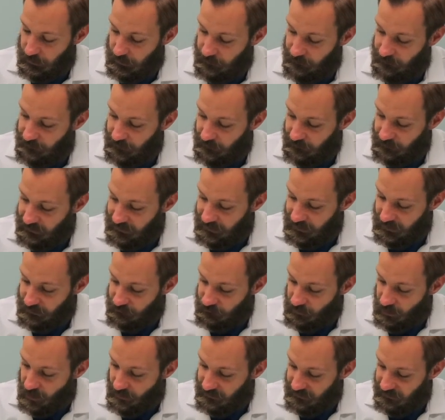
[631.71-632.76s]
15
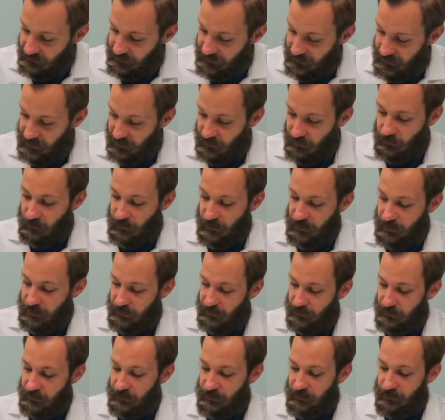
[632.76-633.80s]
drops of cedarwood,
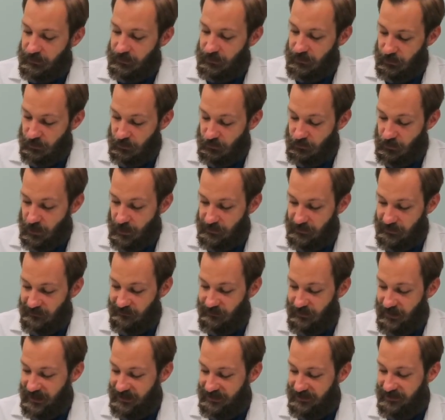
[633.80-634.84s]
2 drops of
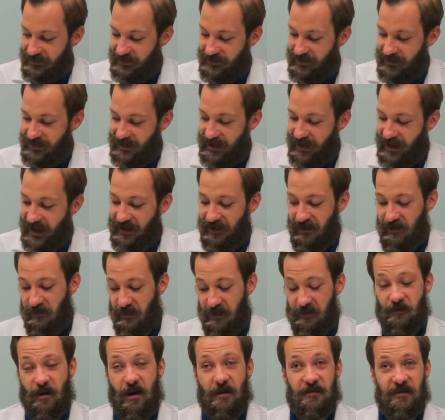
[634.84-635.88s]
basil, and 3
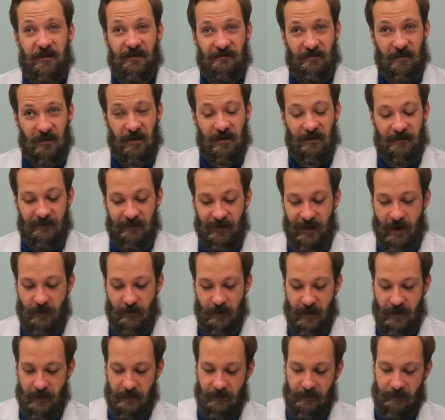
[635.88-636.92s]
drops of myrtle
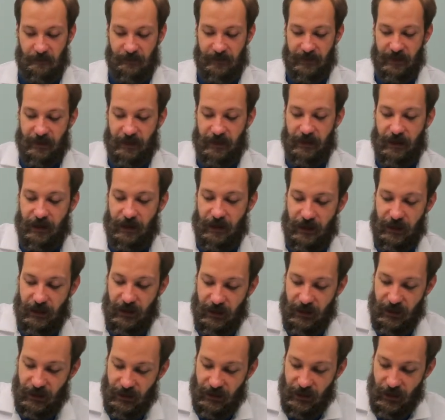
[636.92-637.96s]
flower.
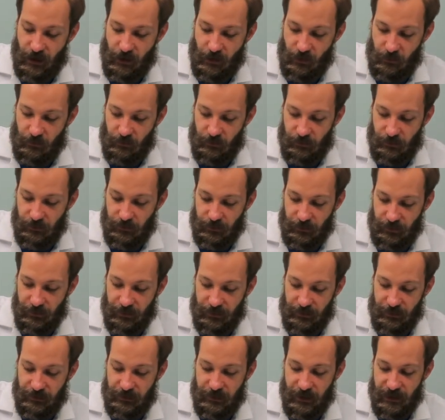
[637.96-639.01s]
Now,
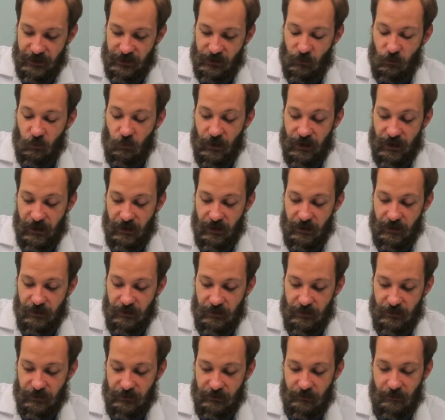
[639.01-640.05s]
this will
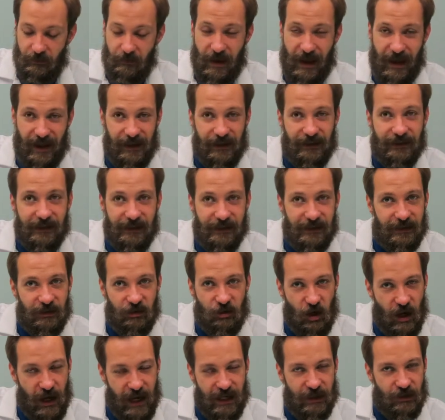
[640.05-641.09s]
meld and
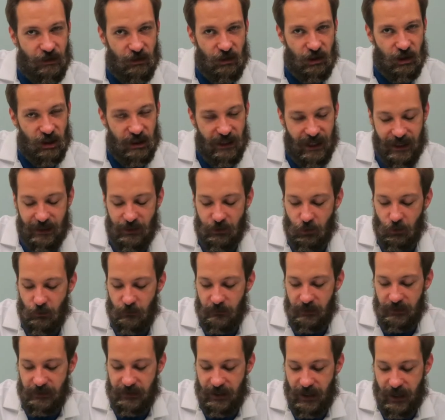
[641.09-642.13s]
change scent
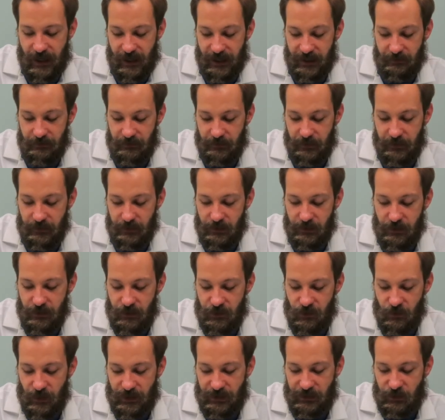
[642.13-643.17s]
over time.
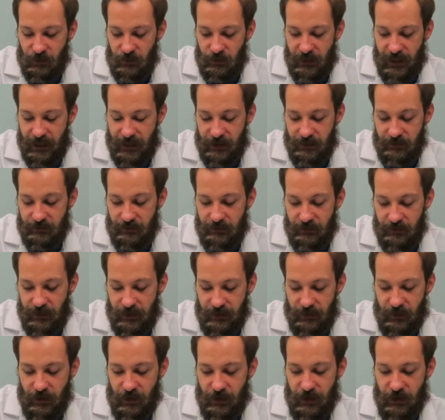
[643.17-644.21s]
So I do
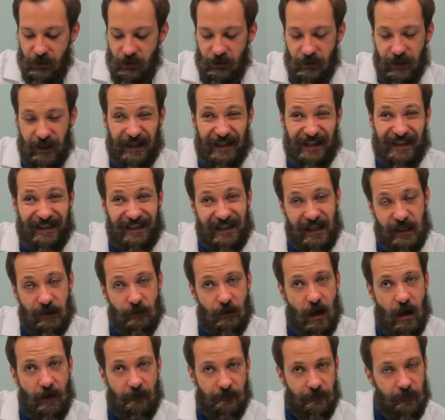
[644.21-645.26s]
encourage you to let it sit
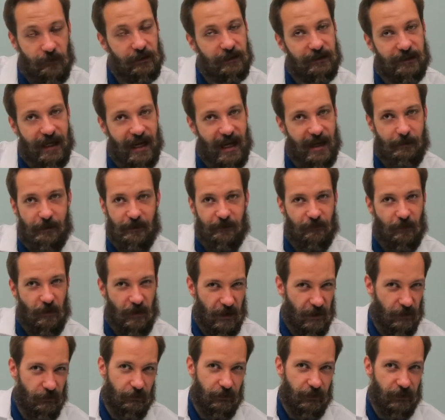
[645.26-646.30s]
a full day before
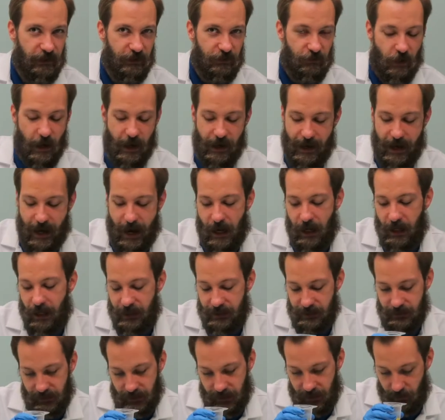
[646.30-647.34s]
you're really trying to
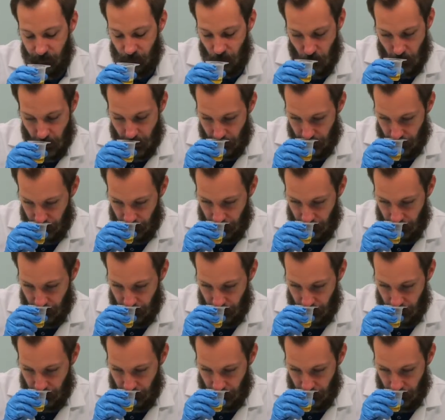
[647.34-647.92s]
analyze it anymore.